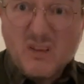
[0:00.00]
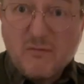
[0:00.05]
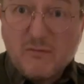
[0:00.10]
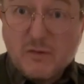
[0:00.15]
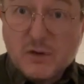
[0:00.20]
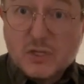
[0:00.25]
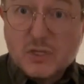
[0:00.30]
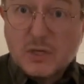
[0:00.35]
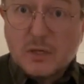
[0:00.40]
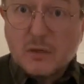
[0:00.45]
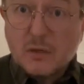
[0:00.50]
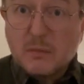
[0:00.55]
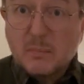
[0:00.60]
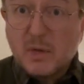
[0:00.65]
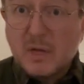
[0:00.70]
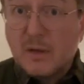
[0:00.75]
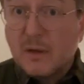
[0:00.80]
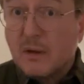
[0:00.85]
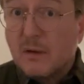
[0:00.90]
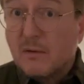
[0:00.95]

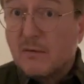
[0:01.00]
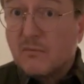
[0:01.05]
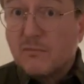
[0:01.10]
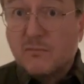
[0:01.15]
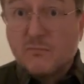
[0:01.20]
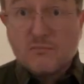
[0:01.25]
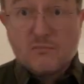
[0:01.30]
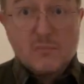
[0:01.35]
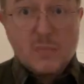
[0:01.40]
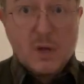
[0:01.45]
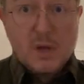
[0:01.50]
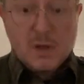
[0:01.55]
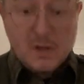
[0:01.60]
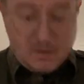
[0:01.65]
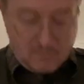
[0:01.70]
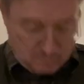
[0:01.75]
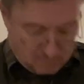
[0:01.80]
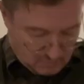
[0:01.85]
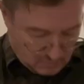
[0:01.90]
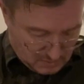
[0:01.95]
fisherman,
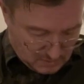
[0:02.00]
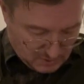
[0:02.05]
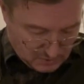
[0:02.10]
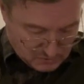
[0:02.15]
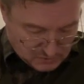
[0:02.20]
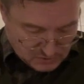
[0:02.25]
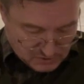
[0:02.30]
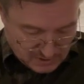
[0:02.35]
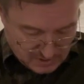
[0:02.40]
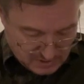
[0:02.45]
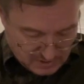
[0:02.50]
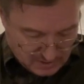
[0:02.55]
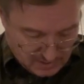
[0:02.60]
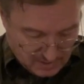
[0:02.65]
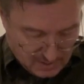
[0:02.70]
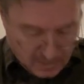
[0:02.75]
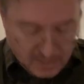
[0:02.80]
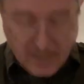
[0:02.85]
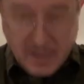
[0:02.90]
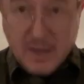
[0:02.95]
hunting.
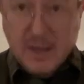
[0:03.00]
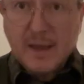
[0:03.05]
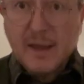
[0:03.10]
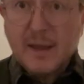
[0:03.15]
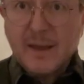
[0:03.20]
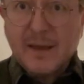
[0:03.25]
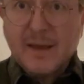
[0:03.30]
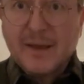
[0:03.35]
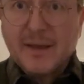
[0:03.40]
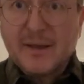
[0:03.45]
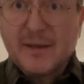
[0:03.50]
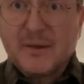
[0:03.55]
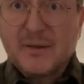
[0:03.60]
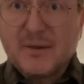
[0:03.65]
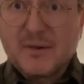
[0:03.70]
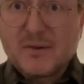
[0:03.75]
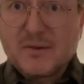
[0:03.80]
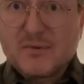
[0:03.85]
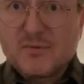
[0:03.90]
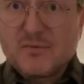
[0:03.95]

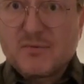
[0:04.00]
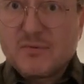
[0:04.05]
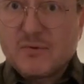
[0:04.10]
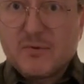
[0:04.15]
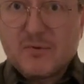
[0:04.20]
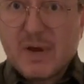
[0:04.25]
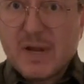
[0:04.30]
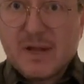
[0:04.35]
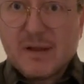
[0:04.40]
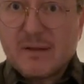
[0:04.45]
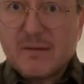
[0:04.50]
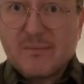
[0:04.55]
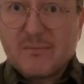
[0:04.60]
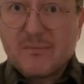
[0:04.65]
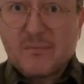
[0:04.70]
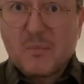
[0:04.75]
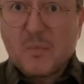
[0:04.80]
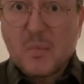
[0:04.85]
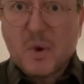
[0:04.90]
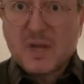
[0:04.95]
Great
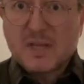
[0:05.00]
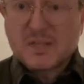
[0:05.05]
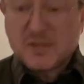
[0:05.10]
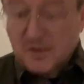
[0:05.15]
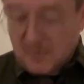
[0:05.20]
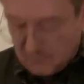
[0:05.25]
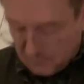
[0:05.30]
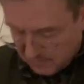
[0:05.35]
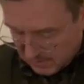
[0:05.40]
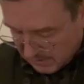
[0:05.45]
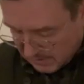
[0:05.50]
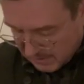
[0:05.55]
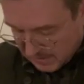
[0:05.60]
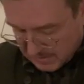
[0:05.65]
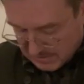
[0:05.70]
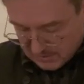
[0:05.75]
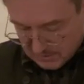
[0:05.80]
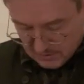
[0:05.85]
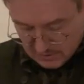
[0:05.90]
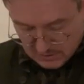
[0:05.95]
waistcoat really.
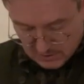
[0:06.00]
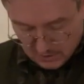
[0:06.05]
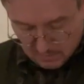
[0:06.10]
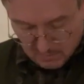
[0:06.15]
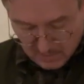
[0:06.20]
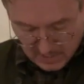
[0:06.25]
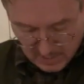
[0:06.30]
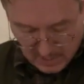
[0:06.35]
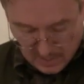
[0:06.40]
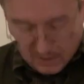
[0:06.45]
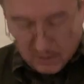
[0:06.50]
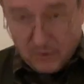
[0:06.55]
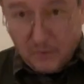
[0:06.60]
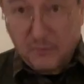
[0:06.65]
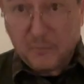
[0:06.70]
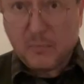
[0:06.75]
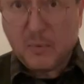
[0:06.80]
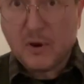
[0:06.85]
It's got so many odd